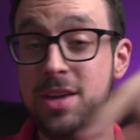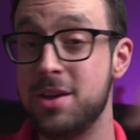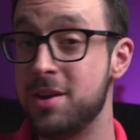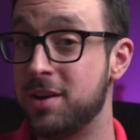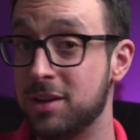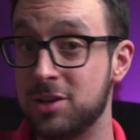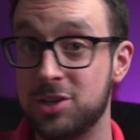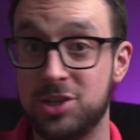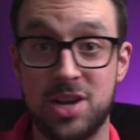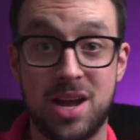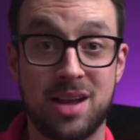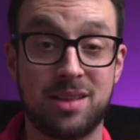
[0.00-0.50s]
You
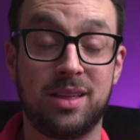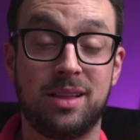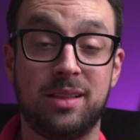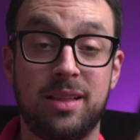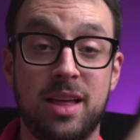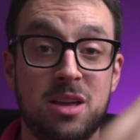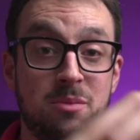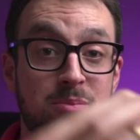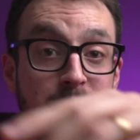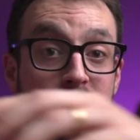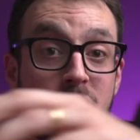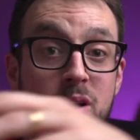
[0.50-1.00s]
can check the
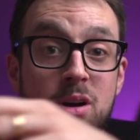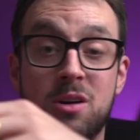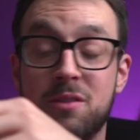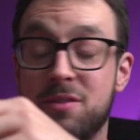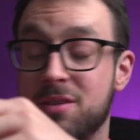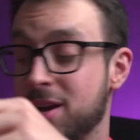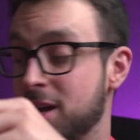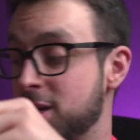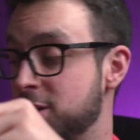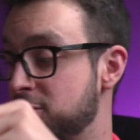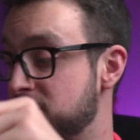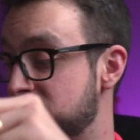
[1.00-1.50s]
link below if
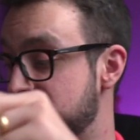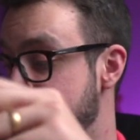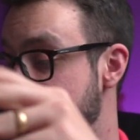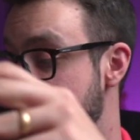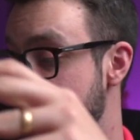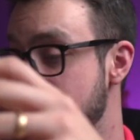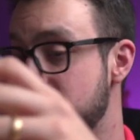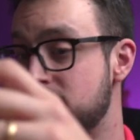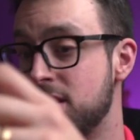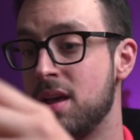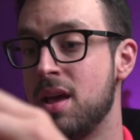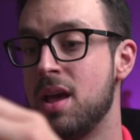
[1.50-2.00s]
you're
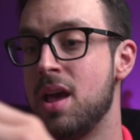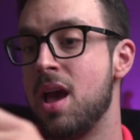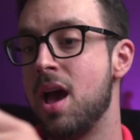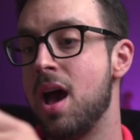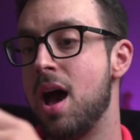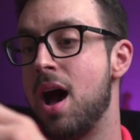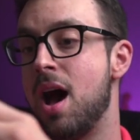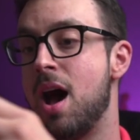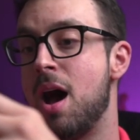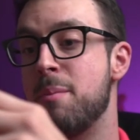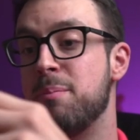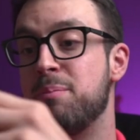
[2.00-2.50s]
interested.
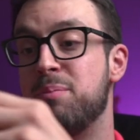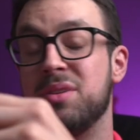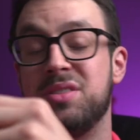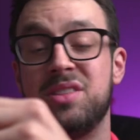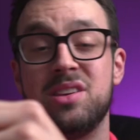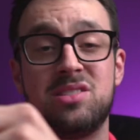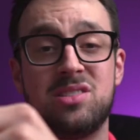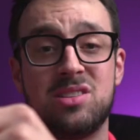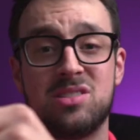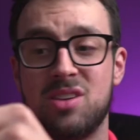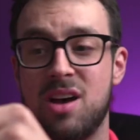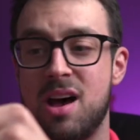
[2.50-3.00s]
But
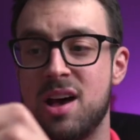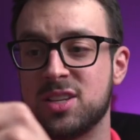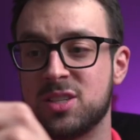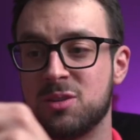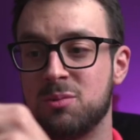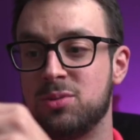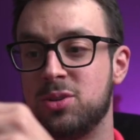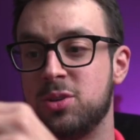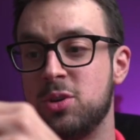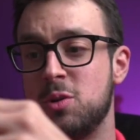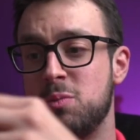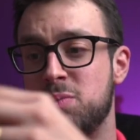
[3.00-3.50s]
this is
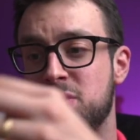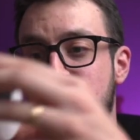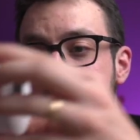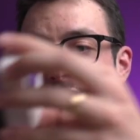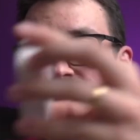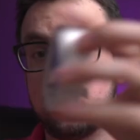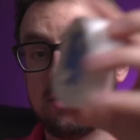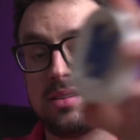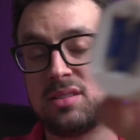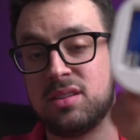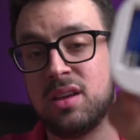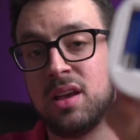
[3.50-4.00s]
awesome too,
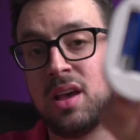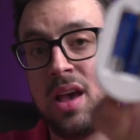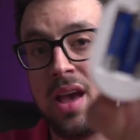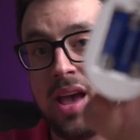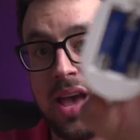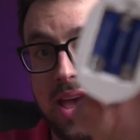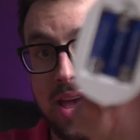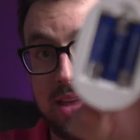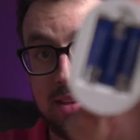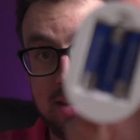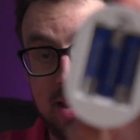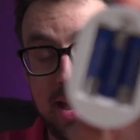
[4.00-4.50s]
because
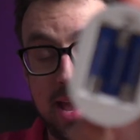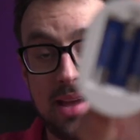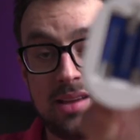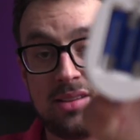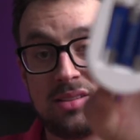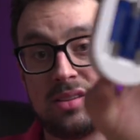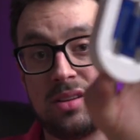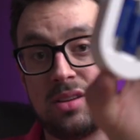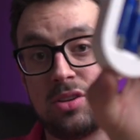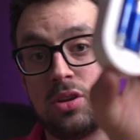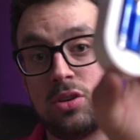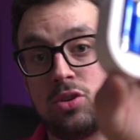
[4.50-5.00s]
it
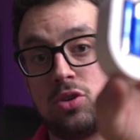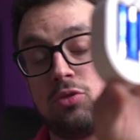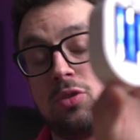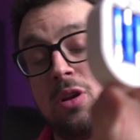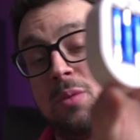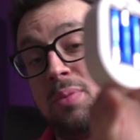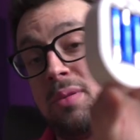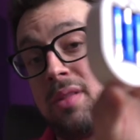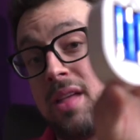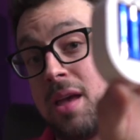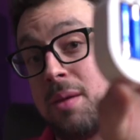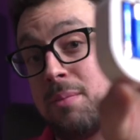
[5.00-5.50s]
takes
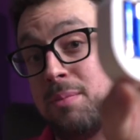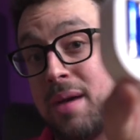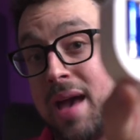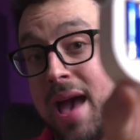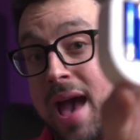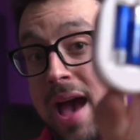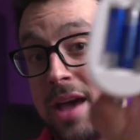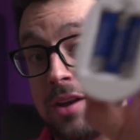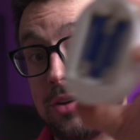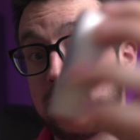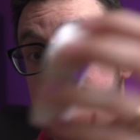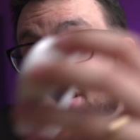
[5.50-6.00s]
AAA
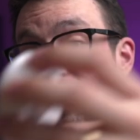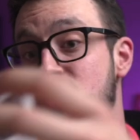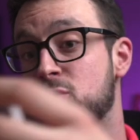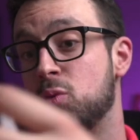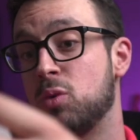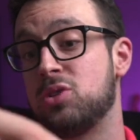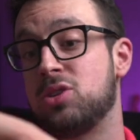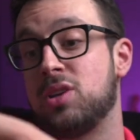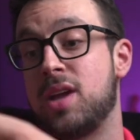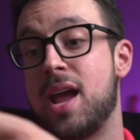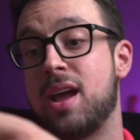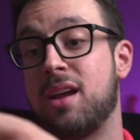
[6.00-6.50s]
batteries,
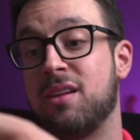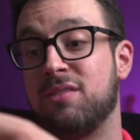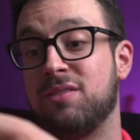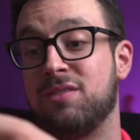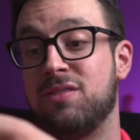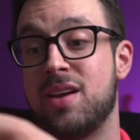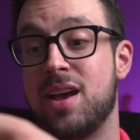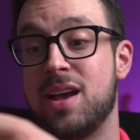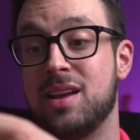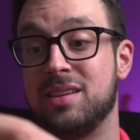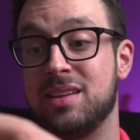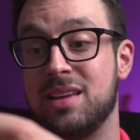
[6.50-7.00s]
which I can
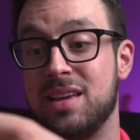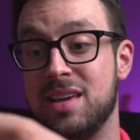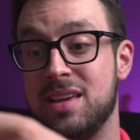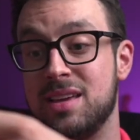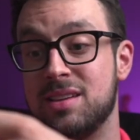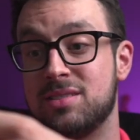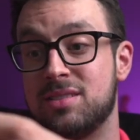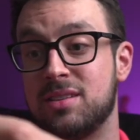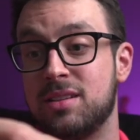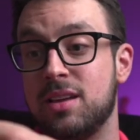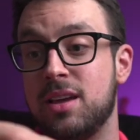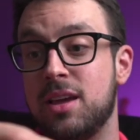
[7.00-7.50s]
find
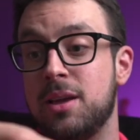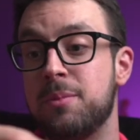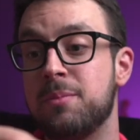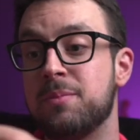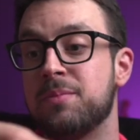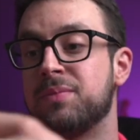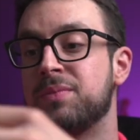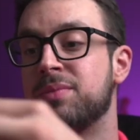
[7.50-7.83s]
easily.